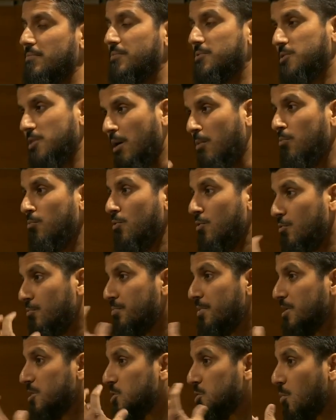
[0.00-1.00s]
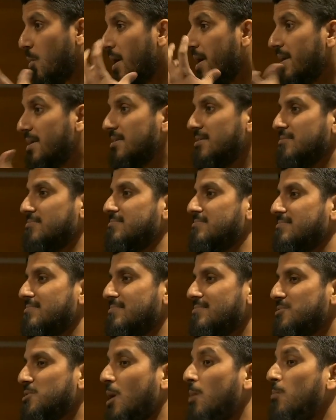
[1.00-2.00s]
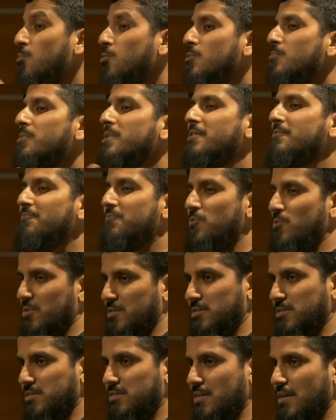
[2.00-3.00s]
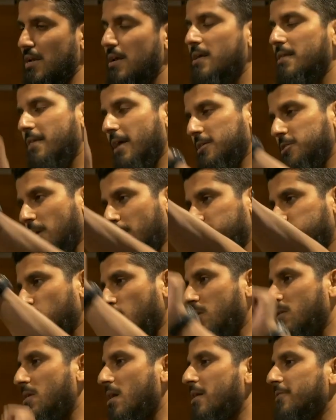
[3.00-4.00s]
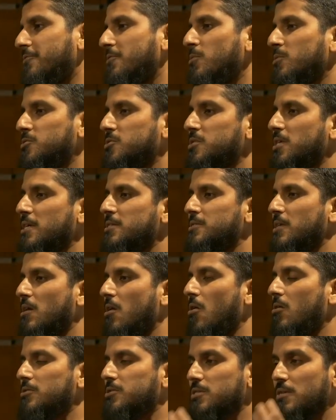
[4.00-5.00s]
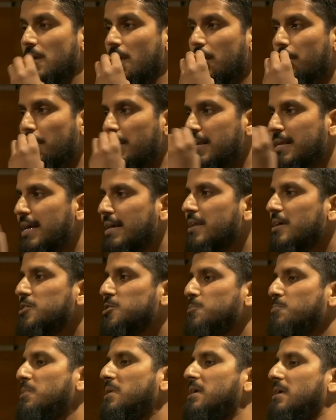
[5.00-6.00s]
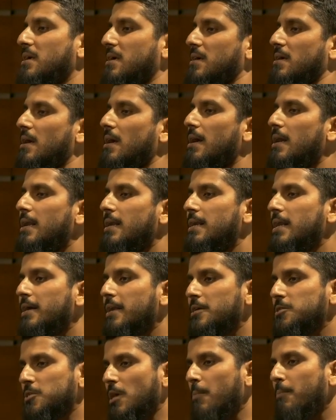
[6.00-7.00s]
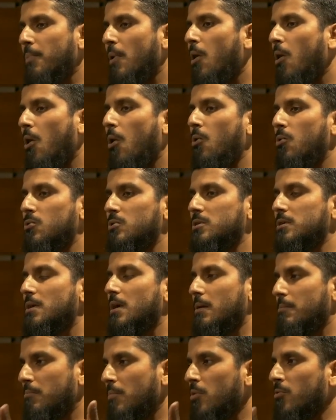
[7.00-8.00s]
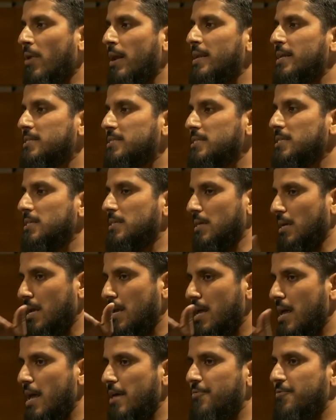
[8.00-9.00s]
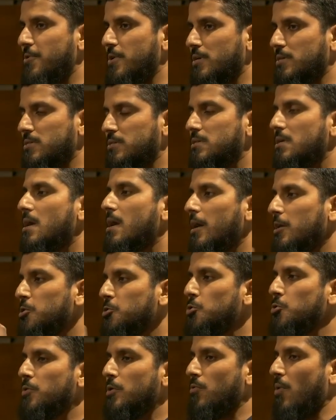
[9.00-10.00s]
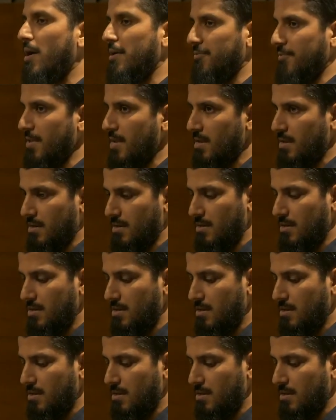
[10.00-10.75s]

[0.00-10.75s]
some will be swayed, some will be influenced. That's up to Allah if He wants to change their hearts. But let us speak. Let us uphold morality, ethics, and do the right thing.